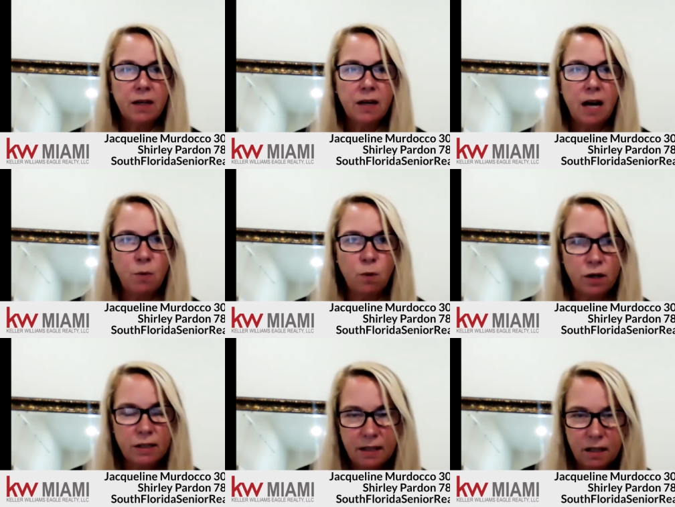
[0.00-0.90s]
I, I
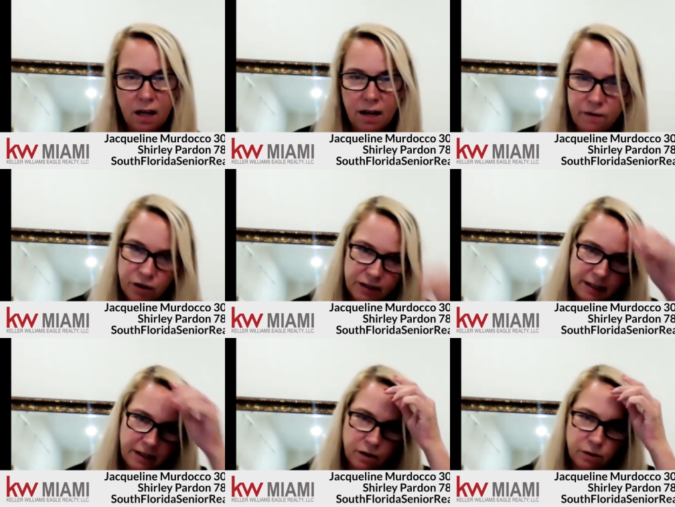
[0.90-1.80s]
worked in a lot of
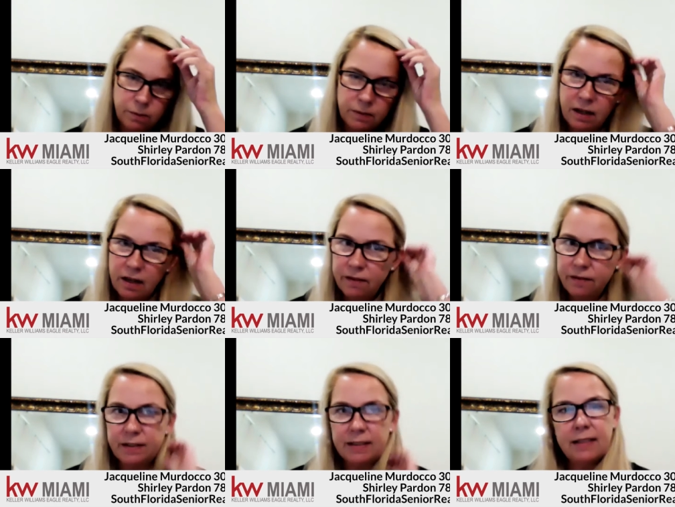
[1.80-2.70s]
nursing homes, a lot of
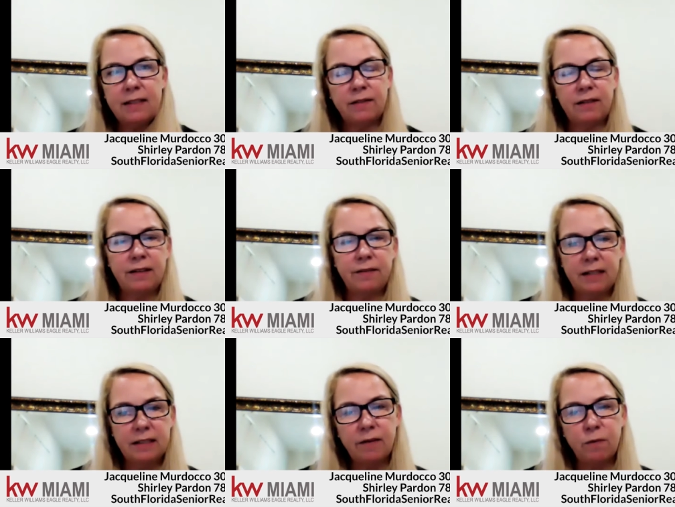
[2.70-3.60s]
assisted
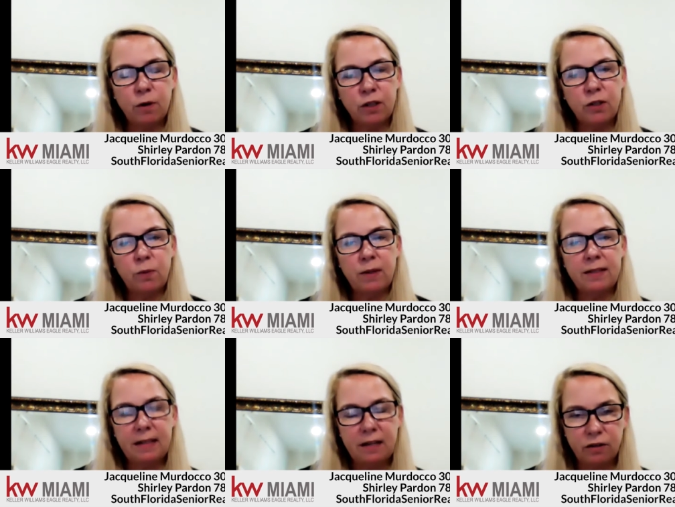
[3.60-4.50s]
livings. I've worked with
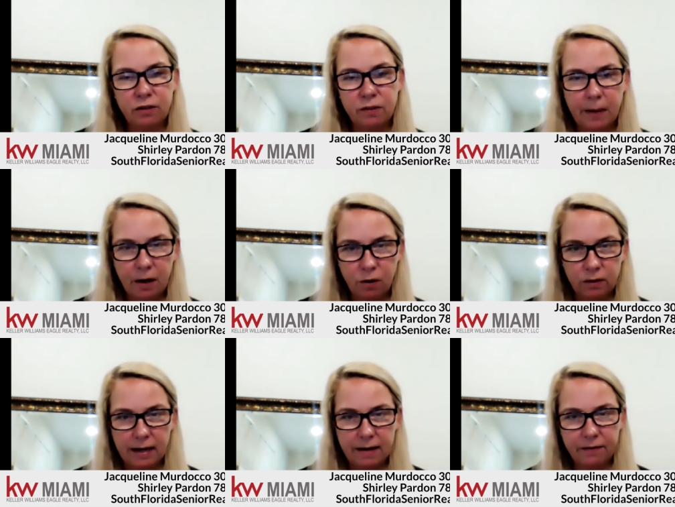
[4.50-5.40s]
seniors my whole
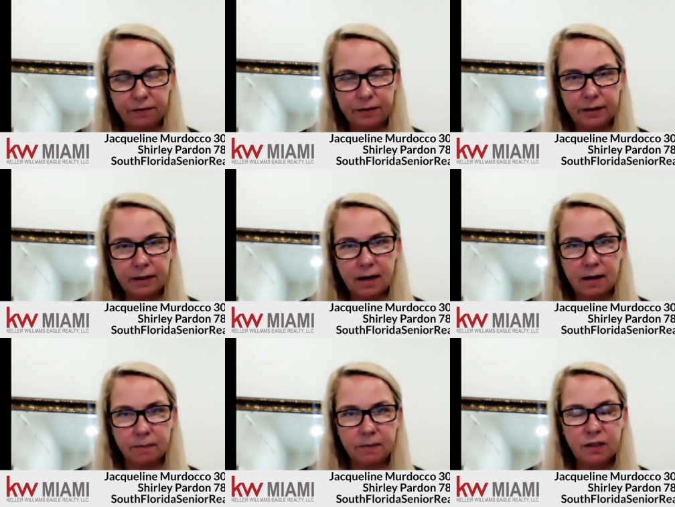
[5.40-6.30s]
life.
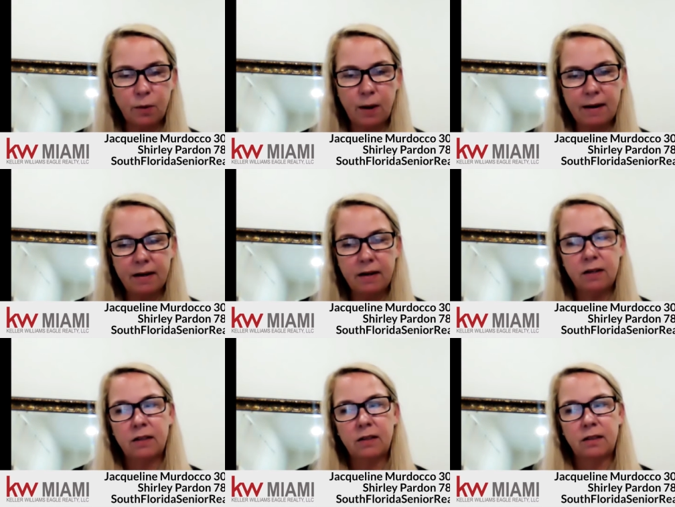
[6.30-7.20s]
Um, so, I
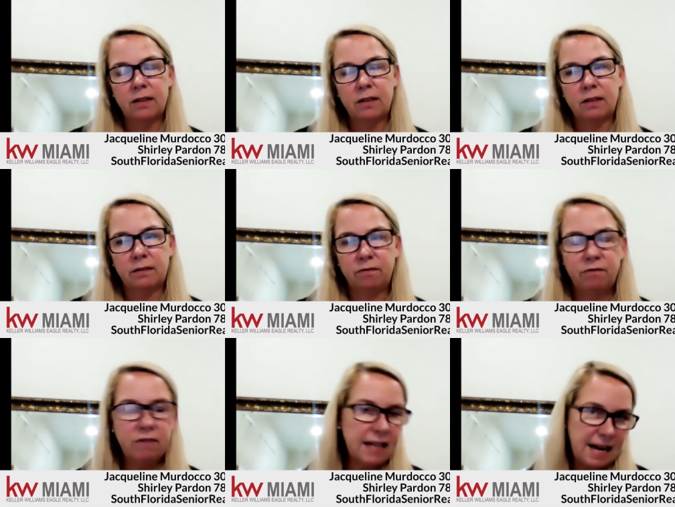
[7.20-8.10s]

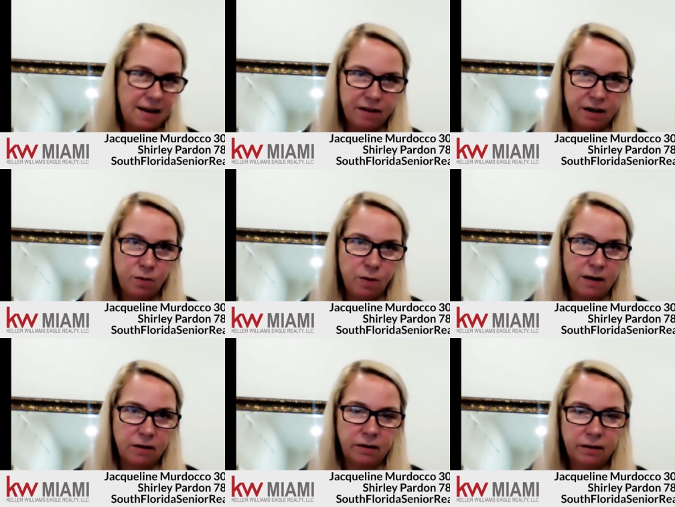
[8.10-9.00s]
relate very
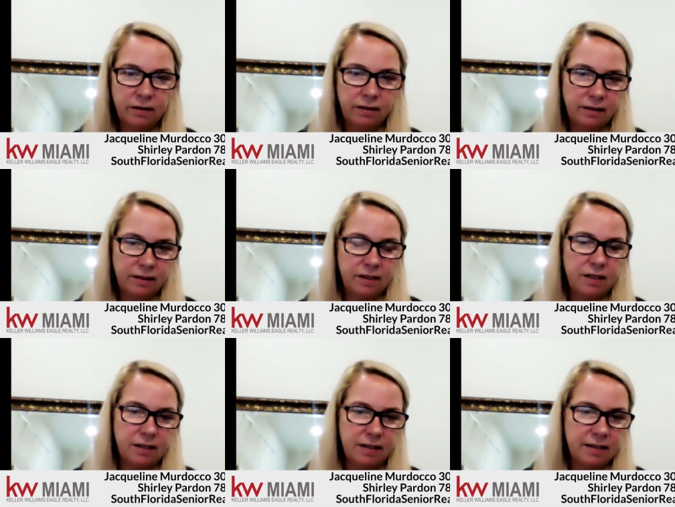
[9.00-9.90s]
well
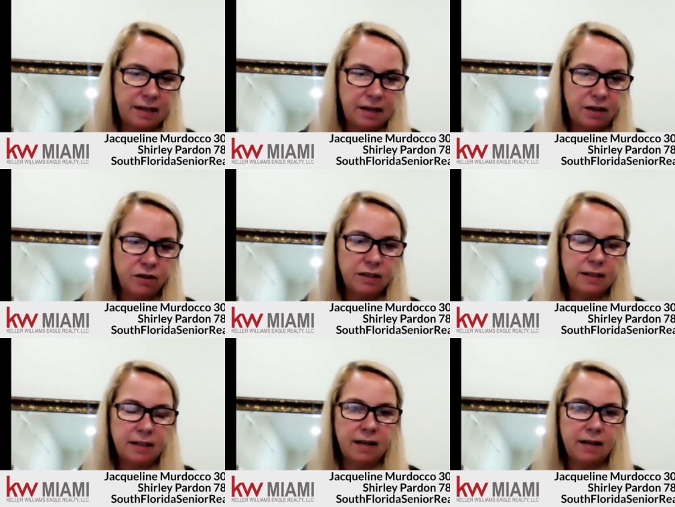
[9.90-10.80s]
to seniors
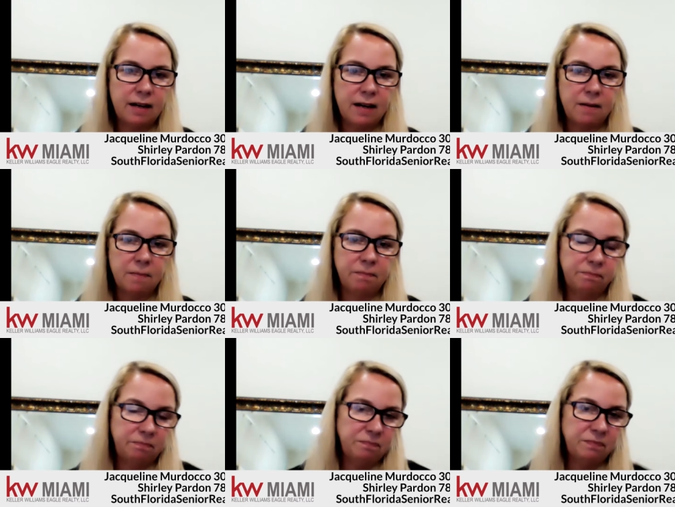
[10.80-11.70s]
and um,
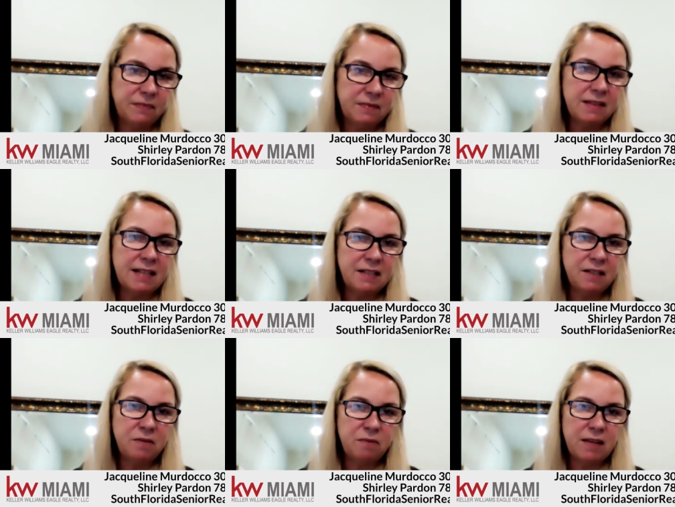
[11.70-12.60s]

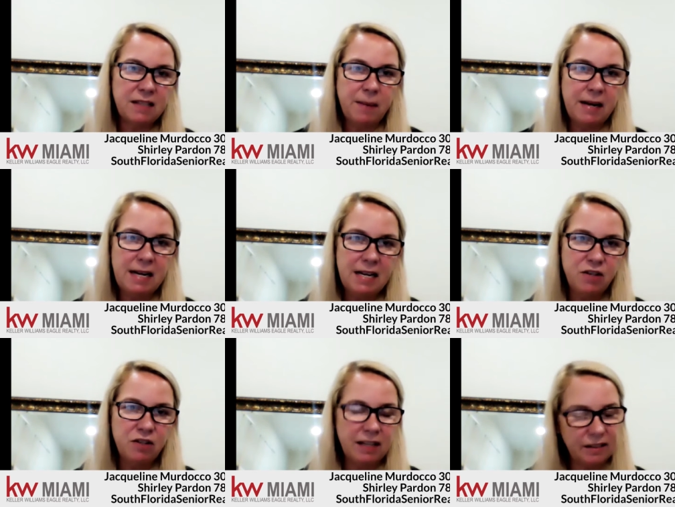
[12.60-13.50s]
that's that's my
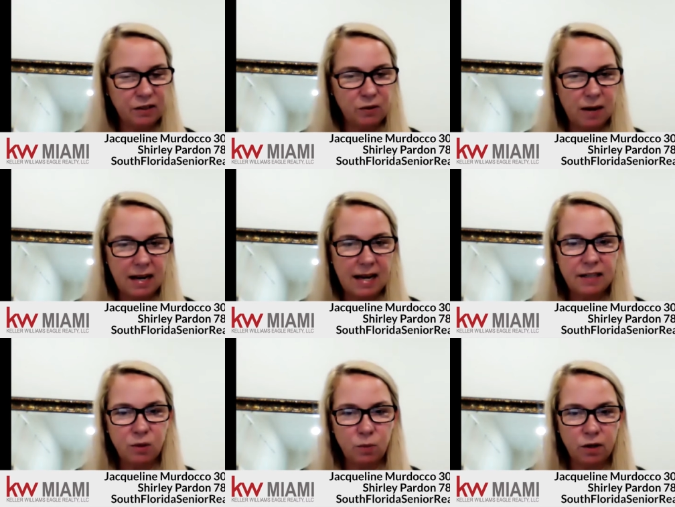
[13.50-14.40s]
niche that's who i like
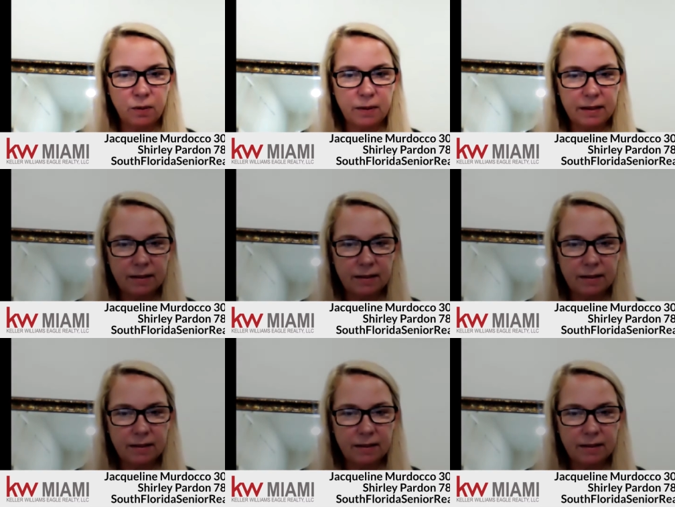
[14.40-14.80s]
to work right.